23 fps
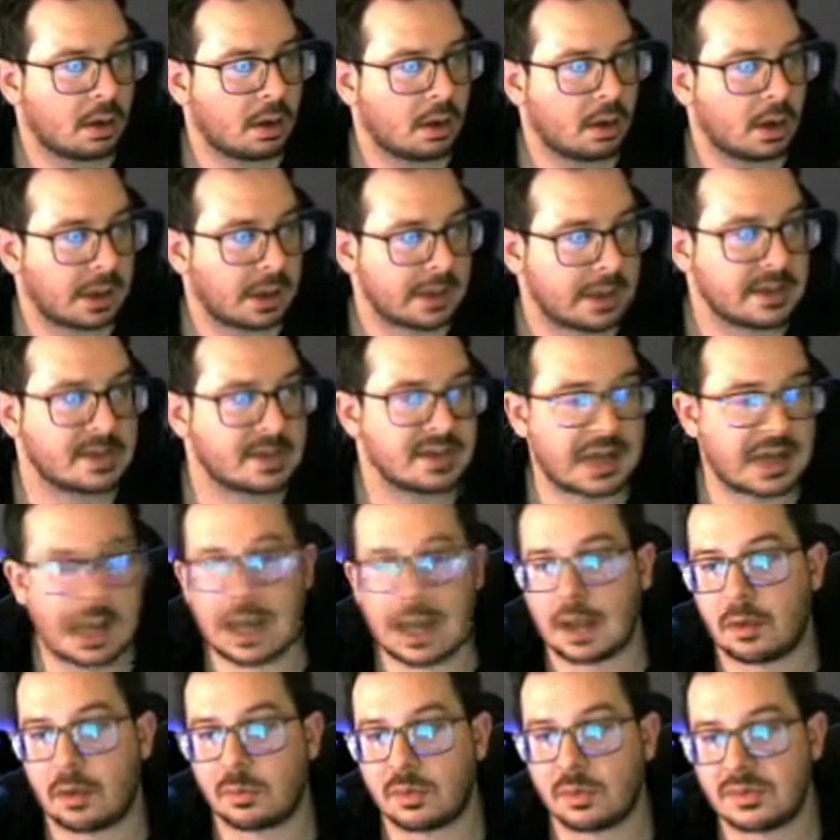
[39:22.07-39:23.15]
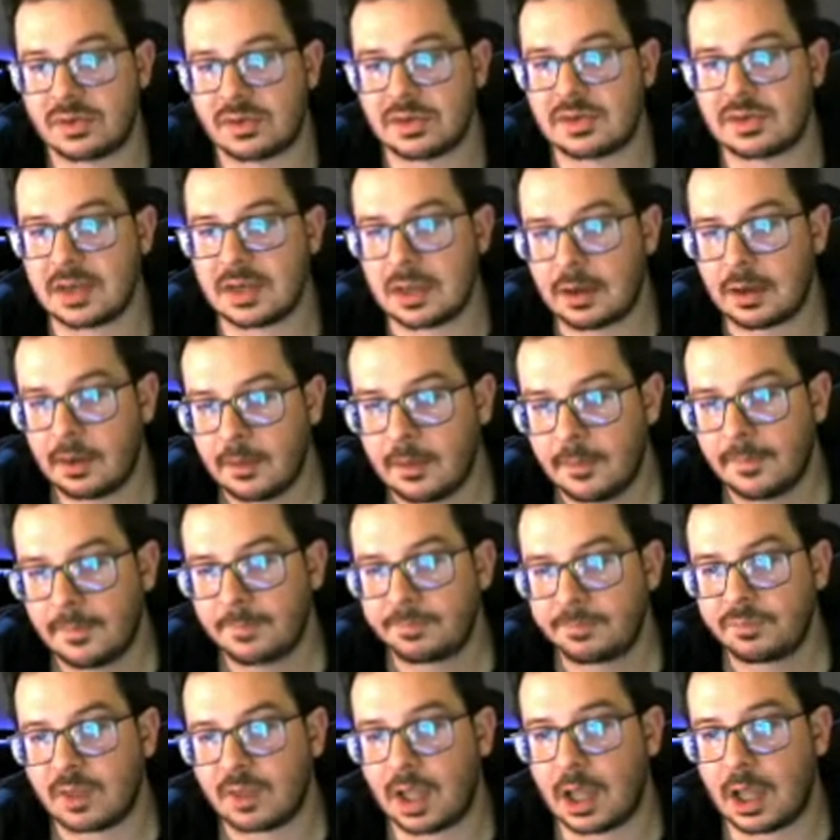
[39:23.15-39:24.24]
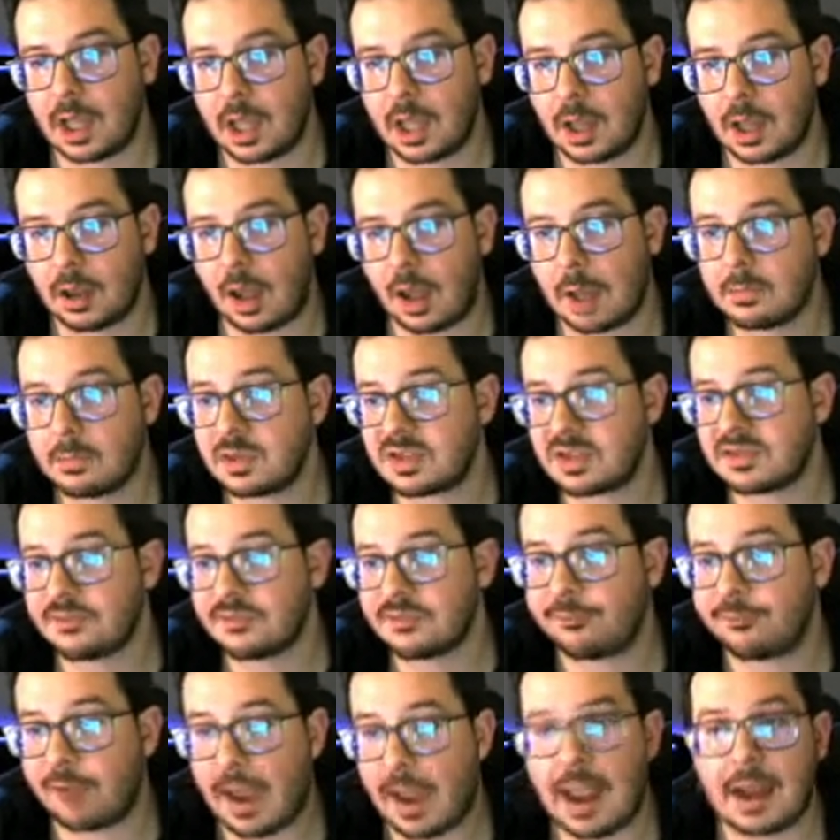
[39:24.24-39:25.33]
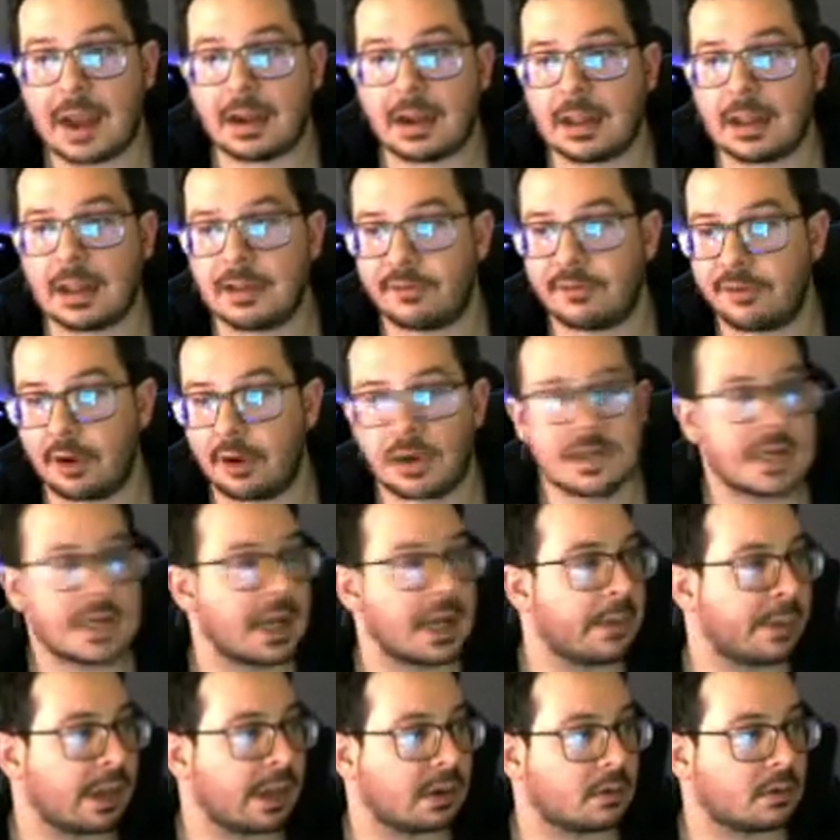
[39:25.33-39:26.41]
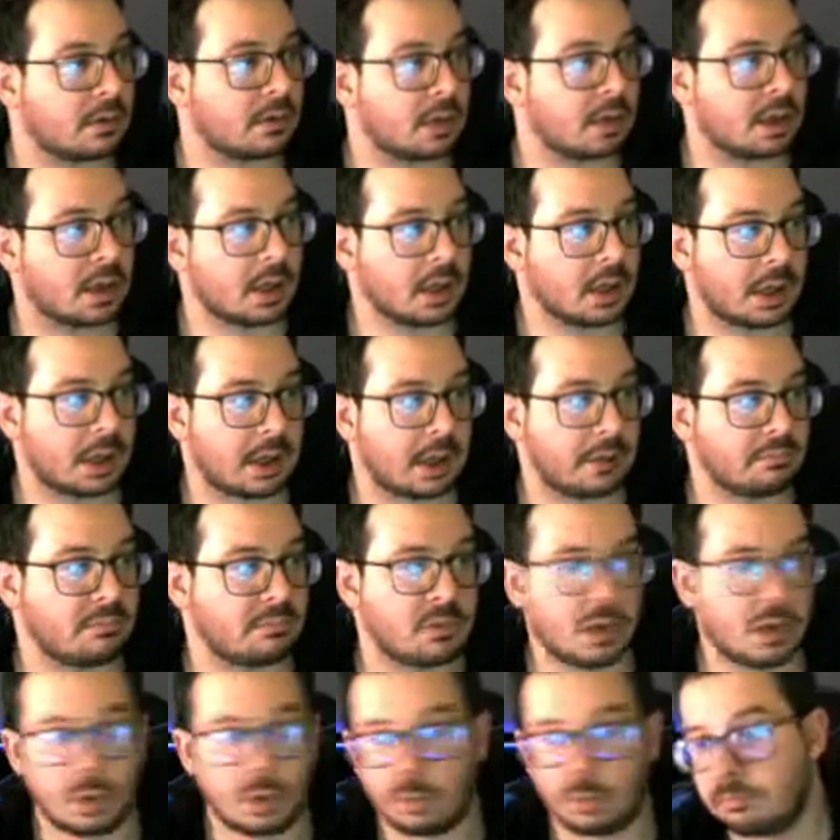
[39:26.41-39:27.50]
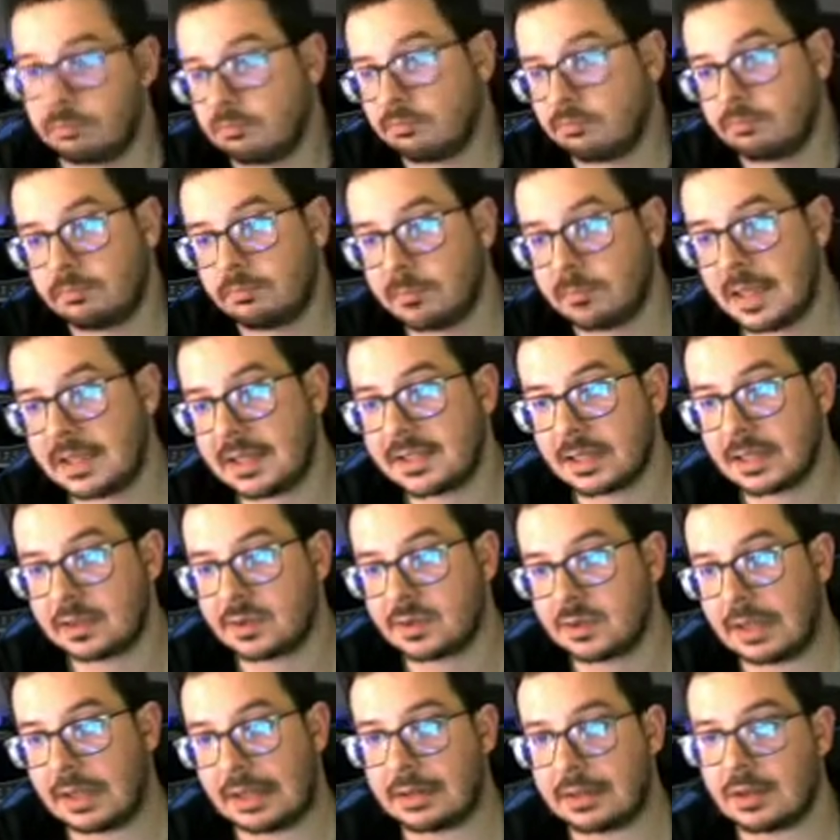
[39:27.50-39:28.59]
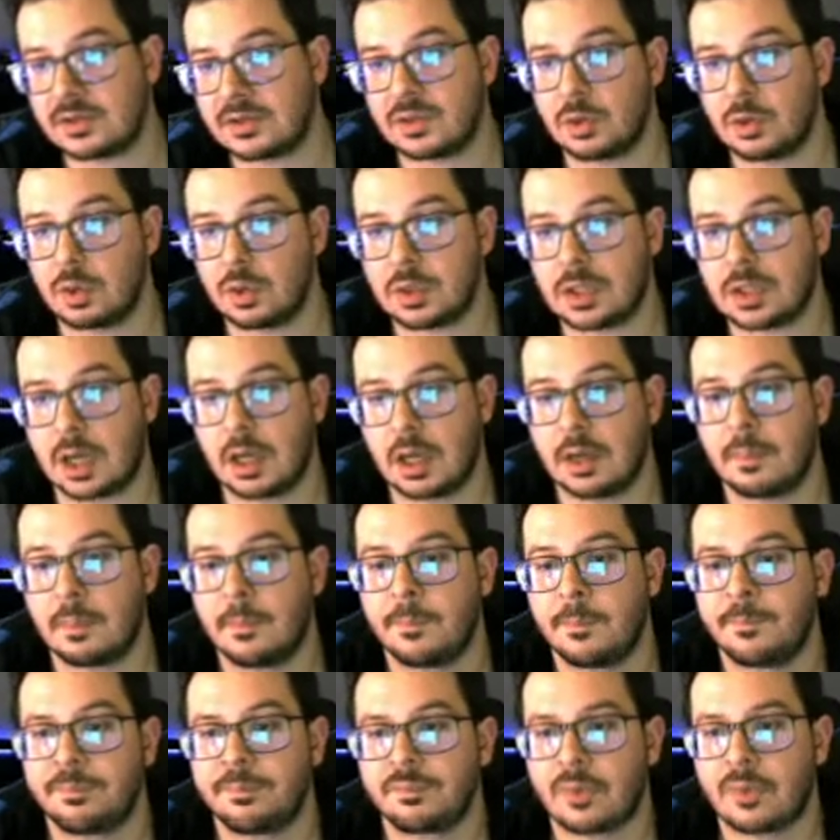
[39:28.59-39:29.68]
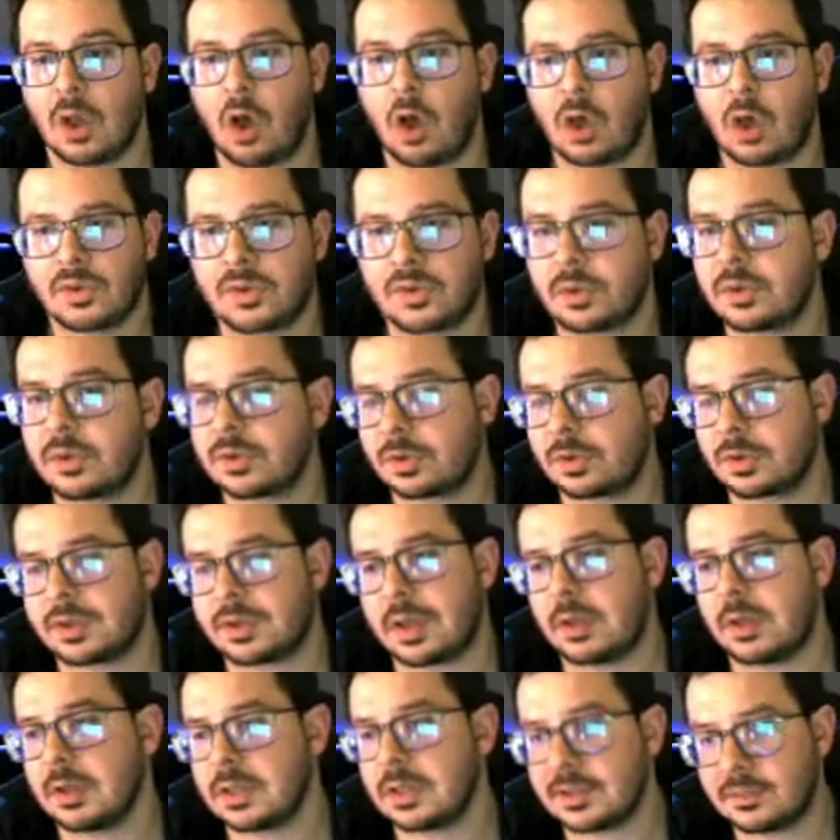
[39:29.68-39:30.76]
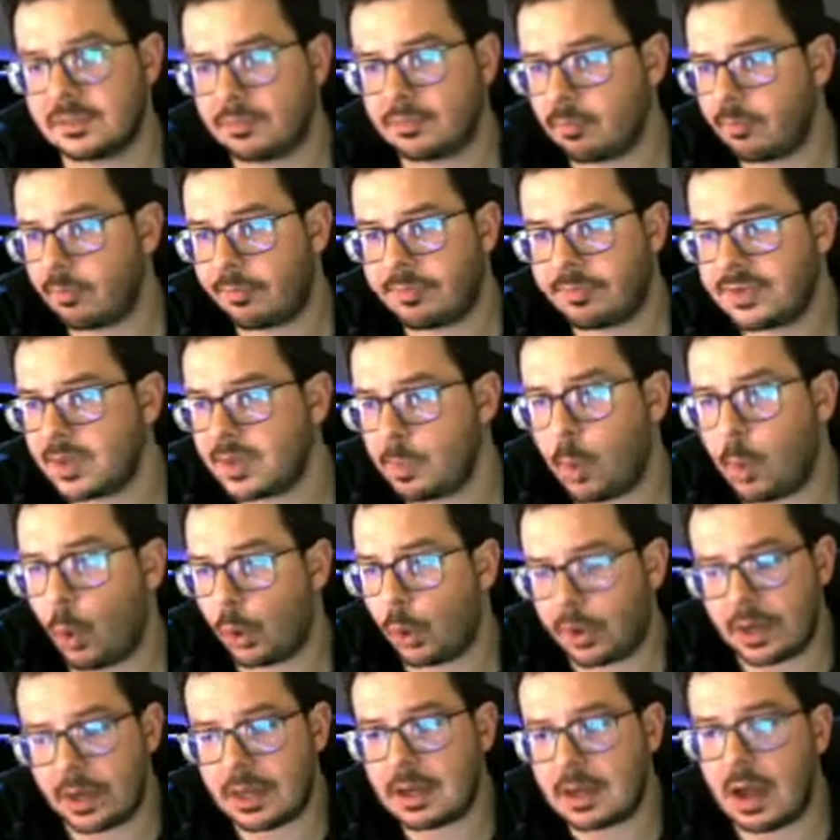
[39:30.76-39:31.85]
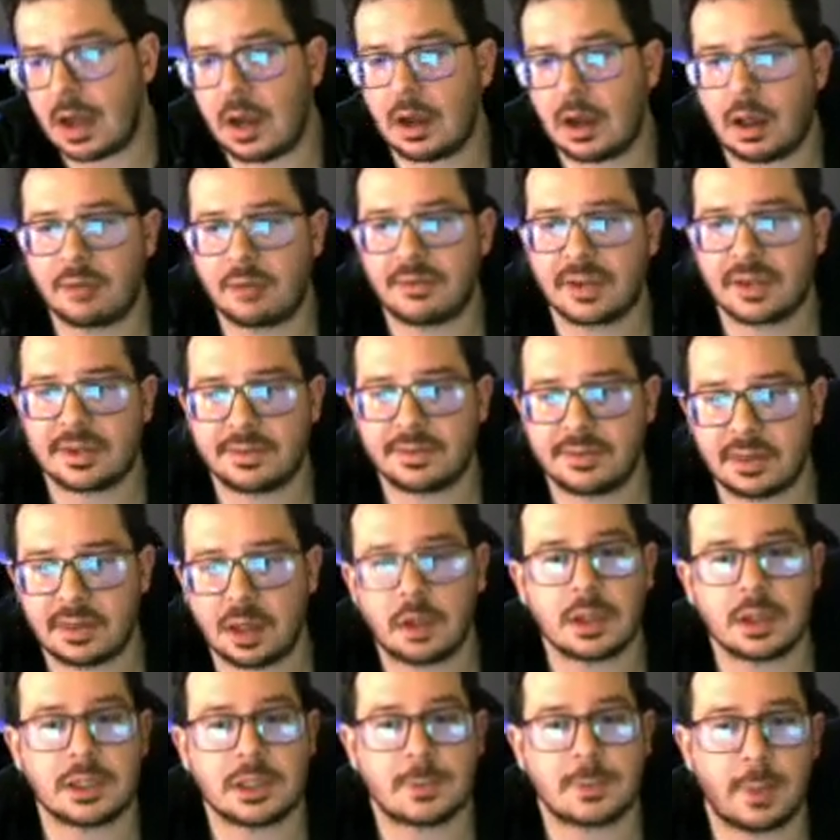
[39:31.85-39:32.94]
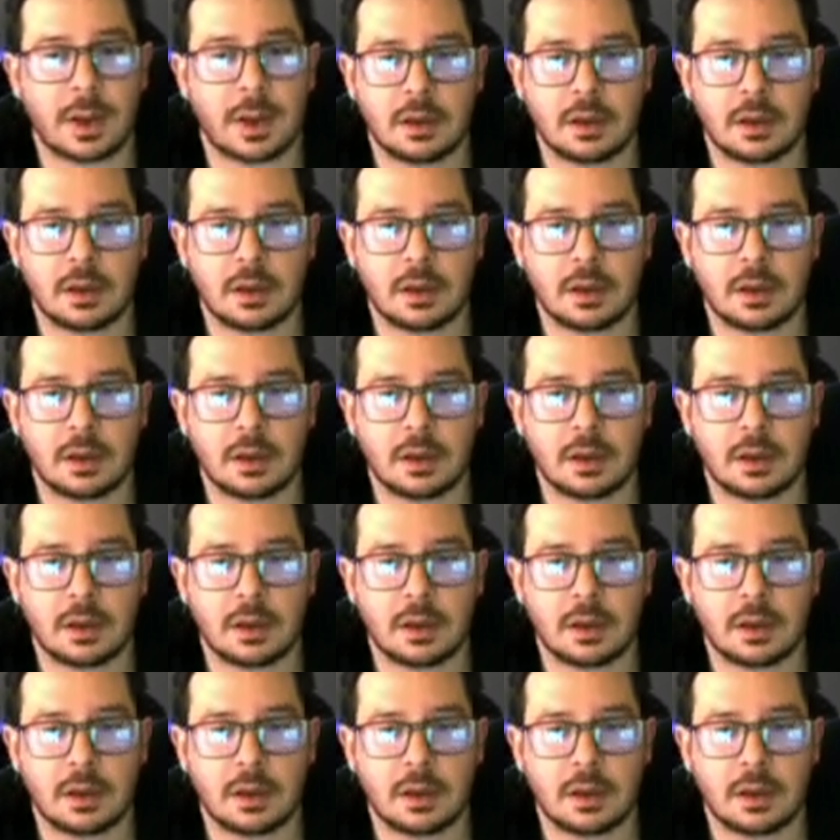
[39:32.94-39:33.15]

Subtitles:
It is not resisted. I'm just fat, and the fairy typing, you know, makes it so that doesn't do a ton. Also, this Cresselia is support and not offensive in the least bit.